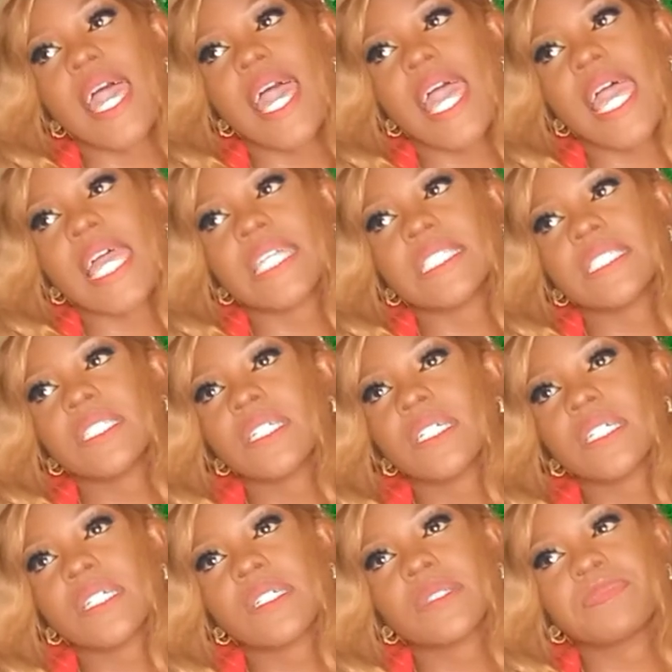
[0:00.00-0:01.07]
And
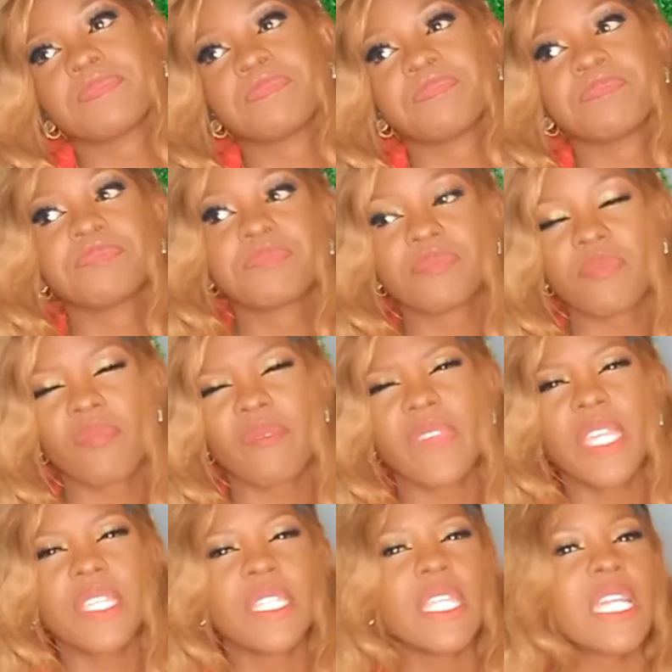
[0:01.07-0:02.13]

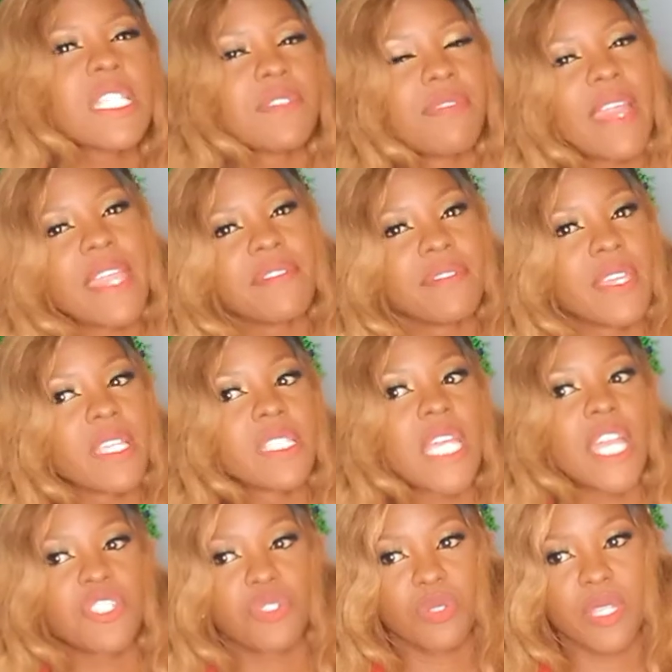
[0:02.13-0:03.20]
in the next 5 years,
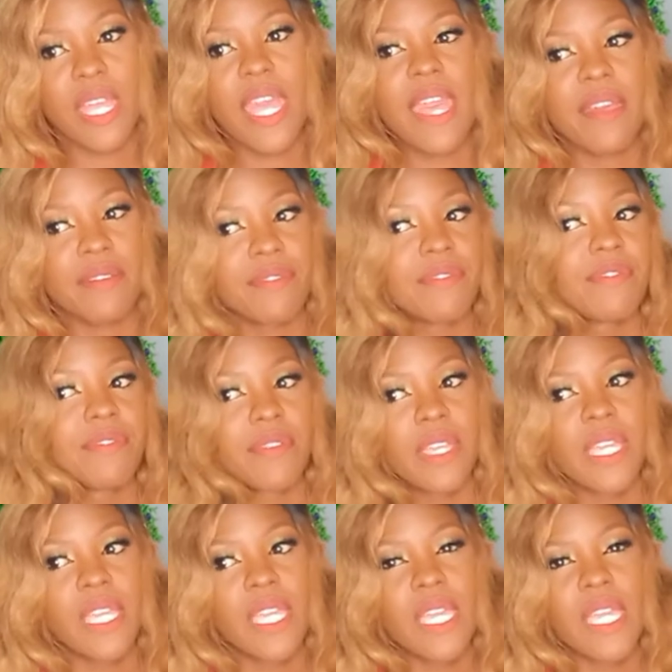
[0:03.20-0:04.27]
I should have
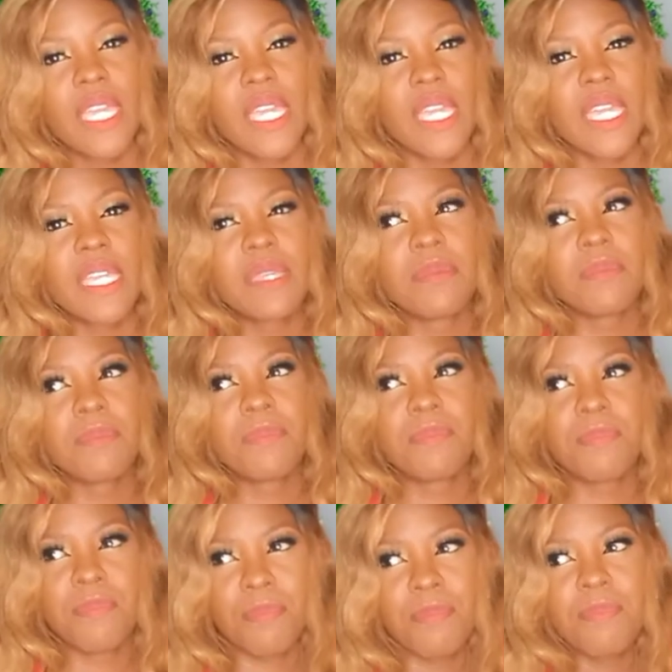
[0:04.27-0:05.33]

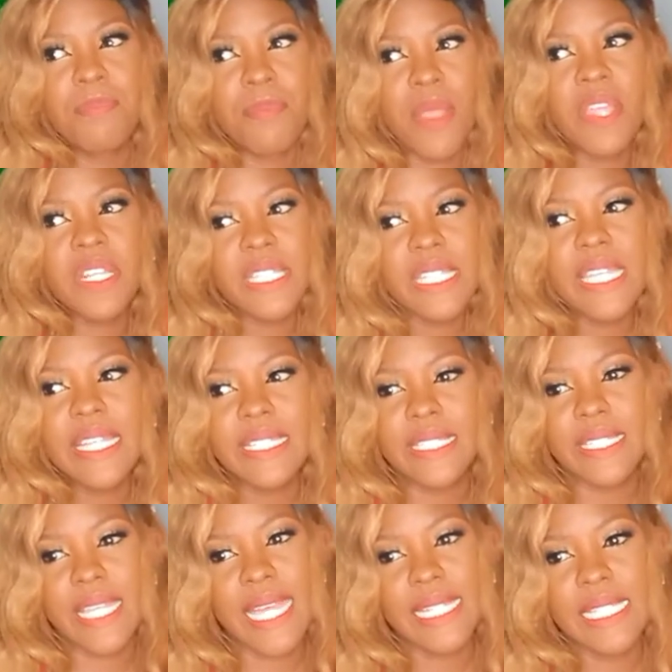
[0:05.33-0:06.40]
imparted
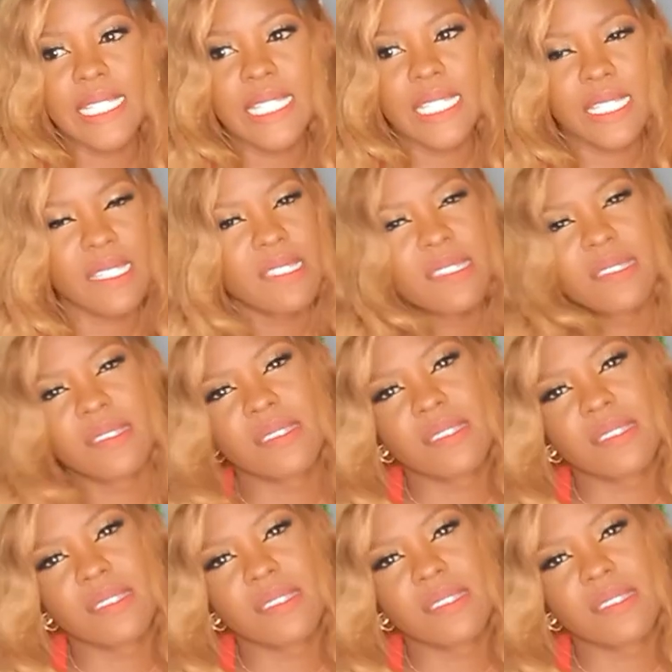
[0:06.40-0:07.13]
at least